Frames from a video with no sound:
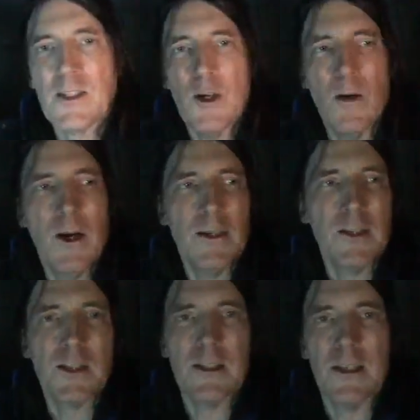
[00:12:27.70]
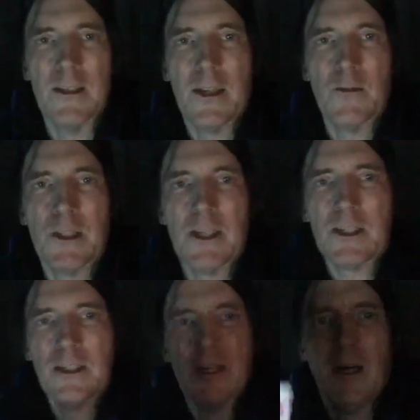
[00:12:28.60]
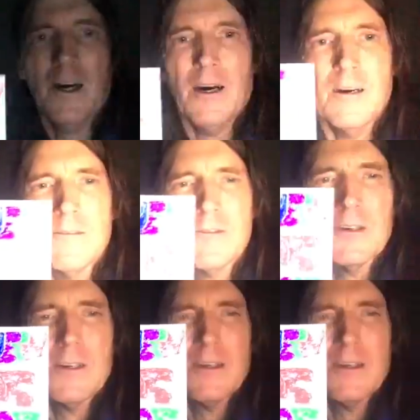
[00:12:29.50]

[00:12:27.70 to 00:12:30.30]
So this is another edition of